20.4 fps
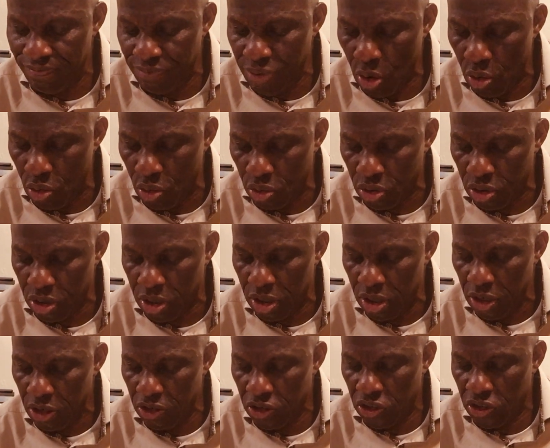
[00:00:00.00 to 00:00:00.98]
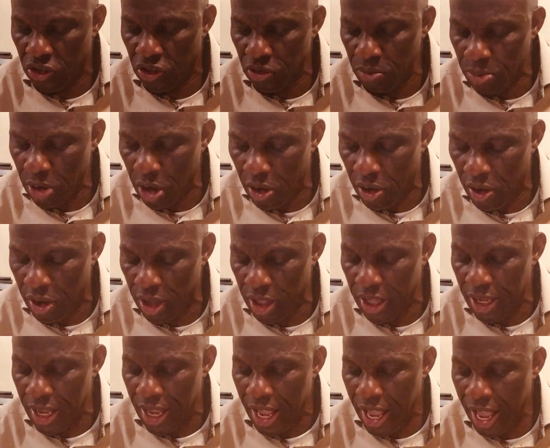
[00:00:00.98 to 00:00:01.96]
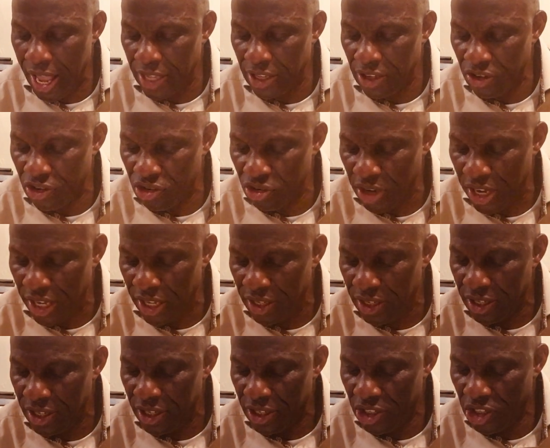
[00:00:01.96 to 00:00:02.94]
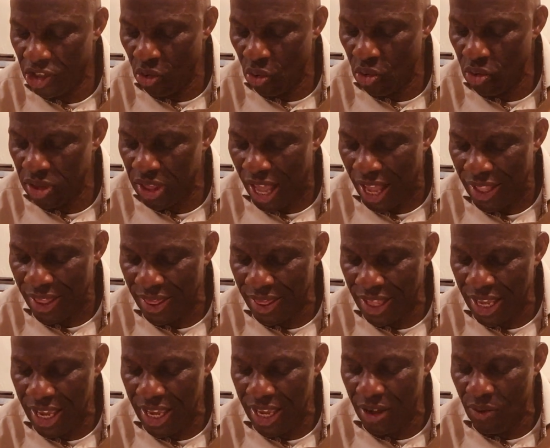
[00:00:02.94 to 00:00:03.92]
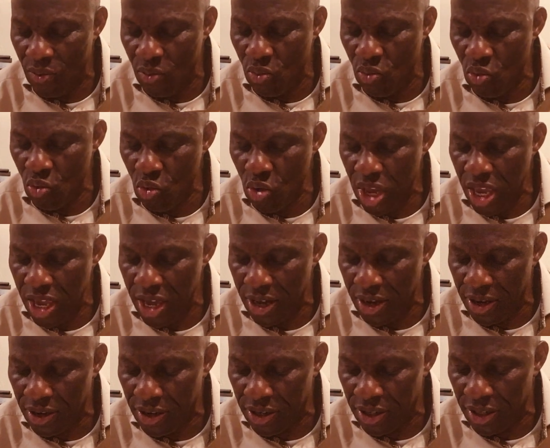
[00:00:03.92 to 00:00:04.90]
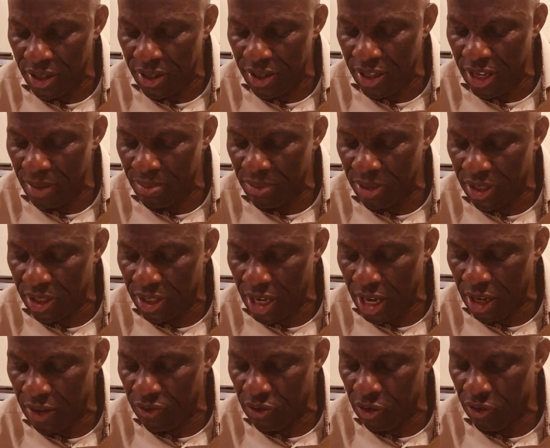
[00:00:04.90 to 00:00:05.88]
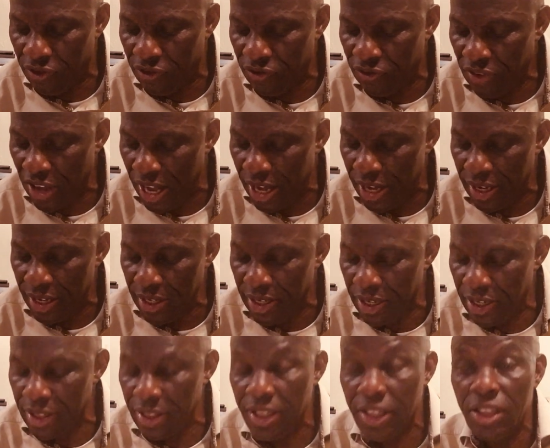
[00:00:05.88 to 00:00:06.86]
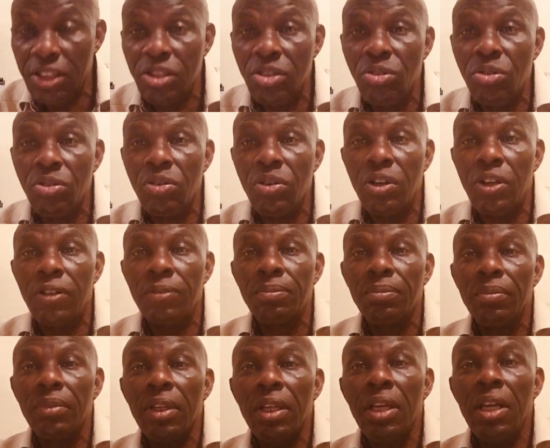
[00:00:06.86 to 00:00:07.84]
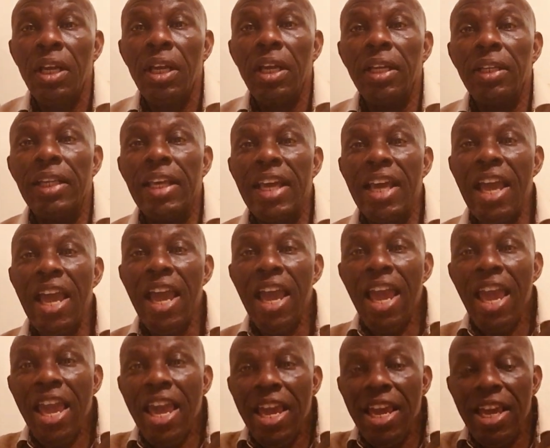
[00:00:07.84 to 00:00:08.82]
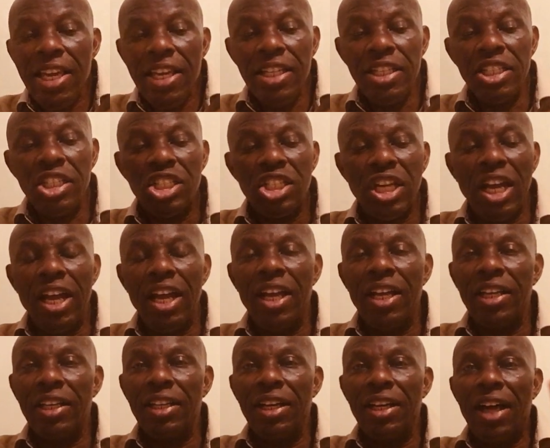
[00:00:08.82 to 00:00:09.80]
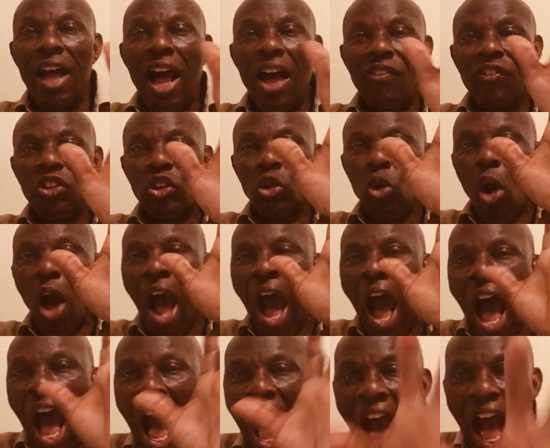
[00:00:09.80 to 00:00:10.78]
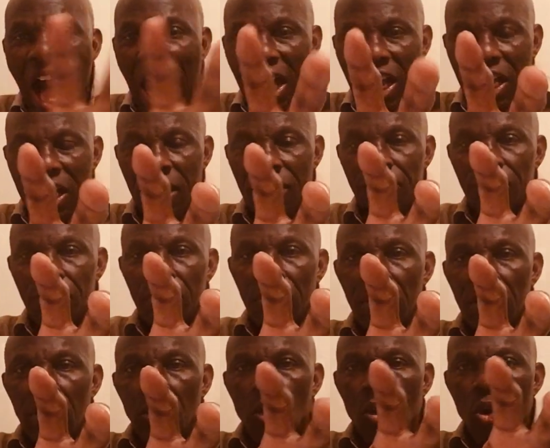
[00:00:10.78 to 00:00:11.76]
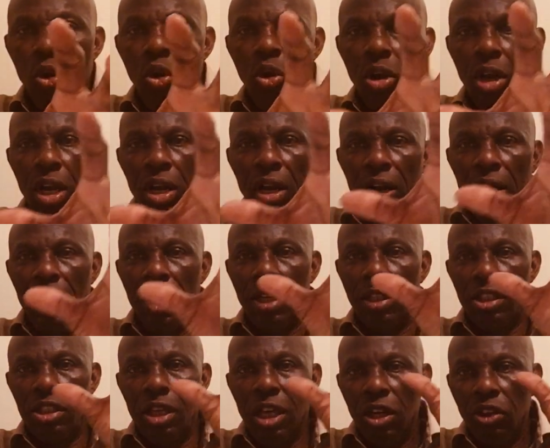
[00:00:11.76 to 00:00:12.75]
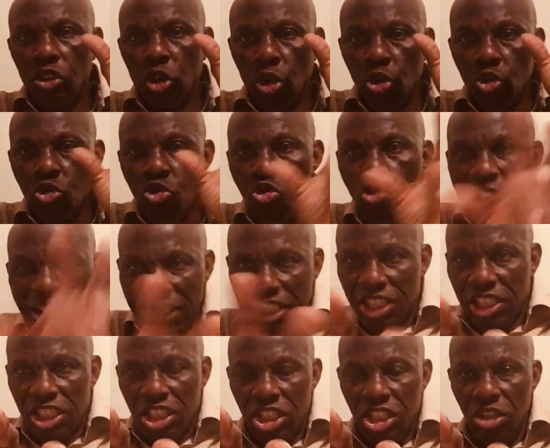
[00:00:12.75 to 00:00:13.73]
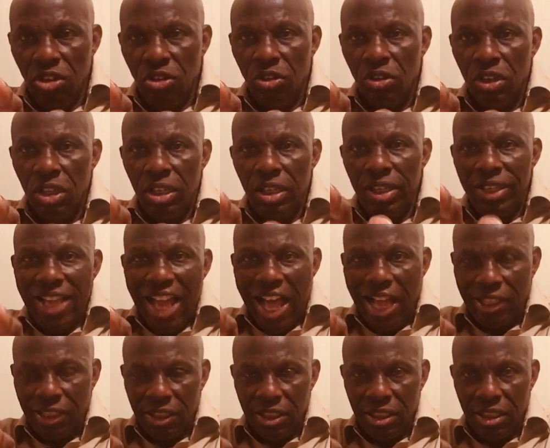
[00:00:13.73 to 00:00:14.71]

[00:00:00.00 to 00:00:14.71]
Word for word: both small and great, so that they weird themselves to find the door. The angel have to hack, oh God, to rescue Lot